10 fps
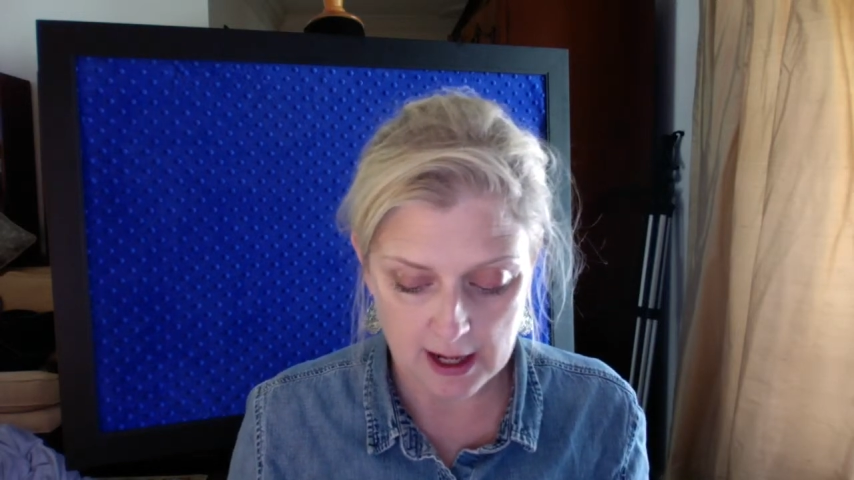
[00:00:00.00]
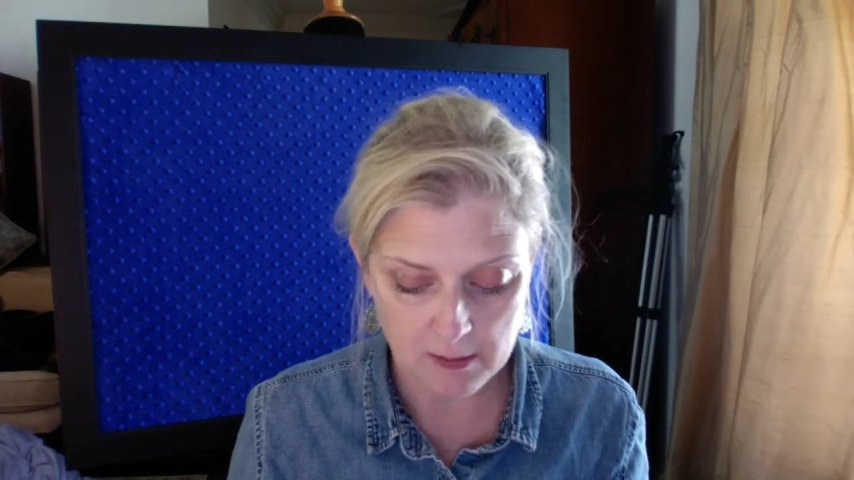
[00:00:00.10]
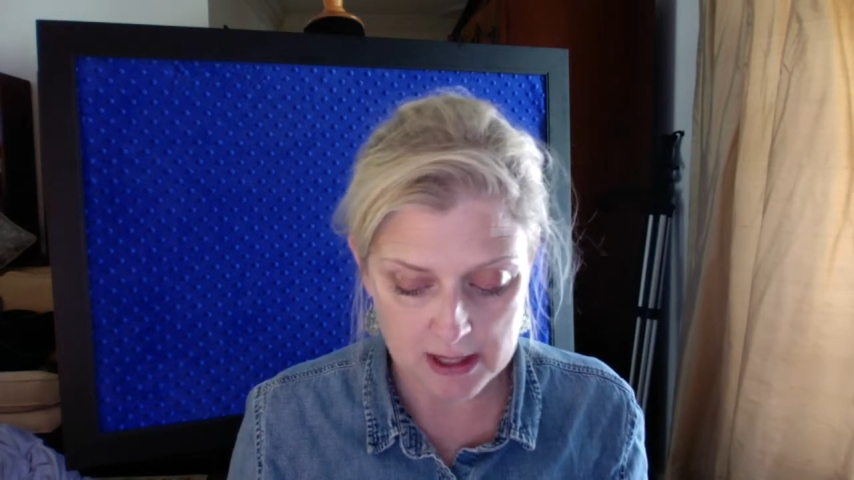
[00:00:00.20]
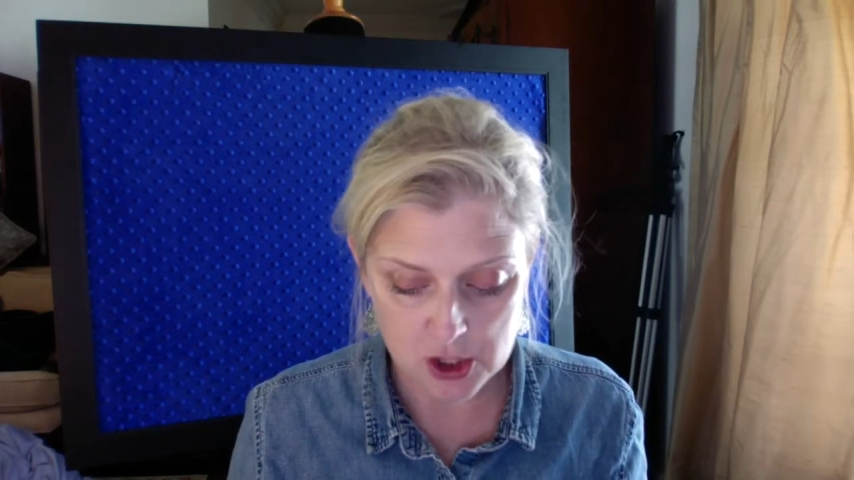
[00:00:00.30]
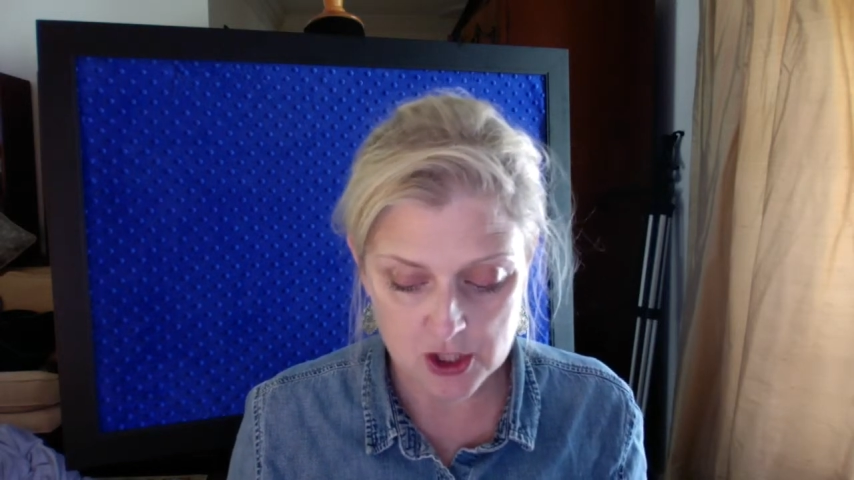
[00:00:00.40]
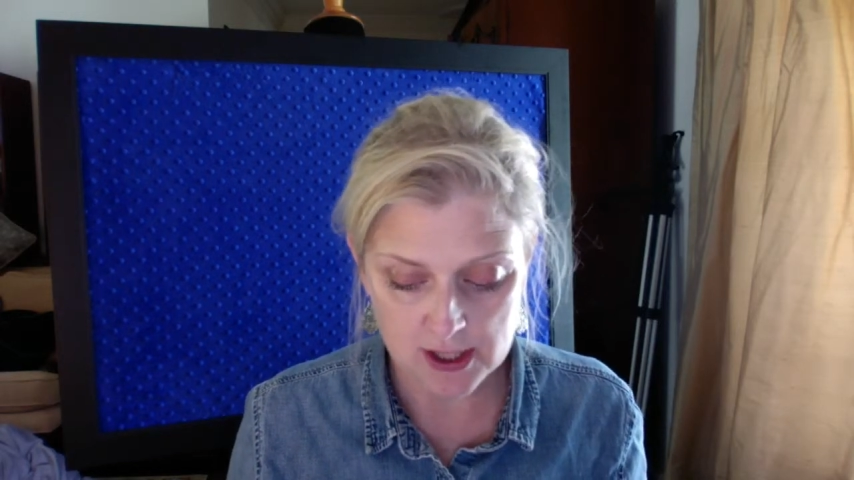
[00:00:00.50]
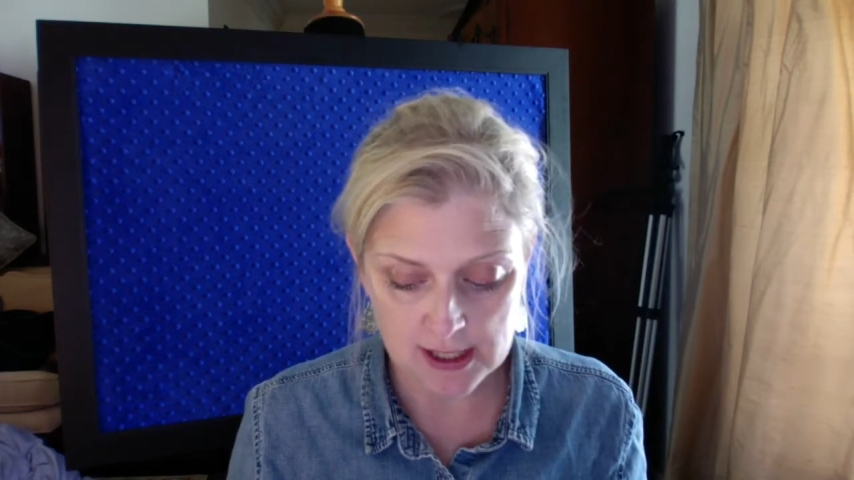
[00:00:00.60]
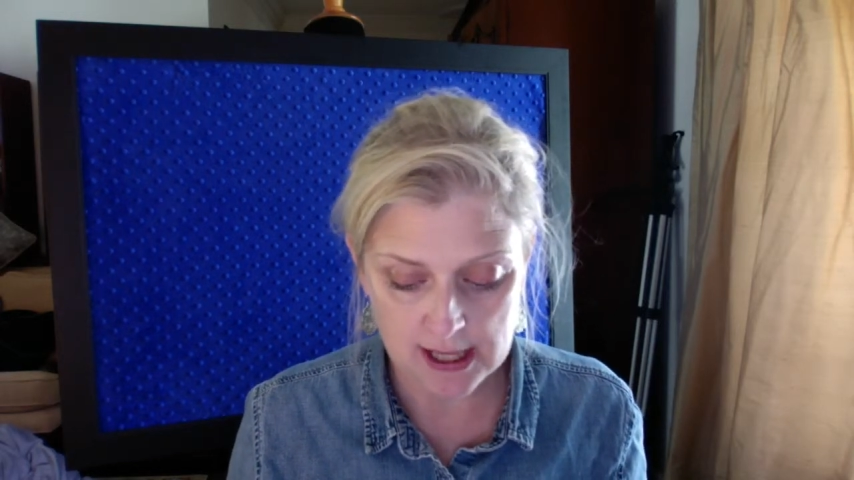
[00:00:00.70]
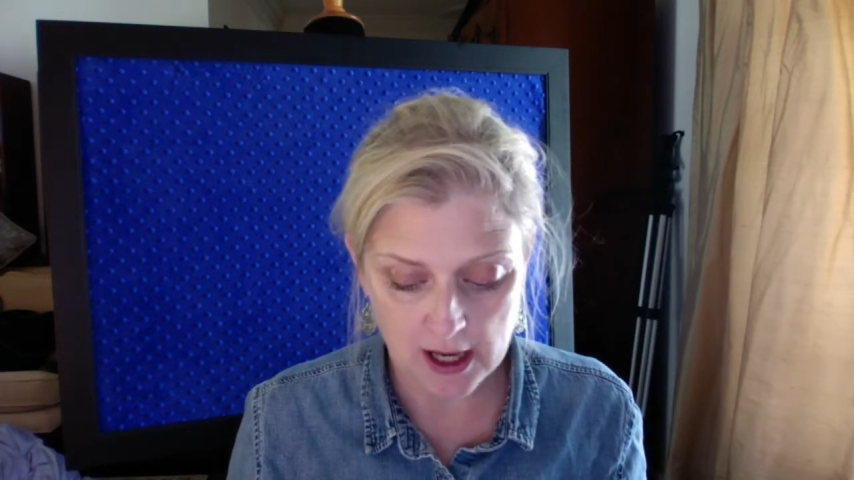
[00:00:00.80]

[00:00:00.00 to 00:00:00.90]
I'll mention,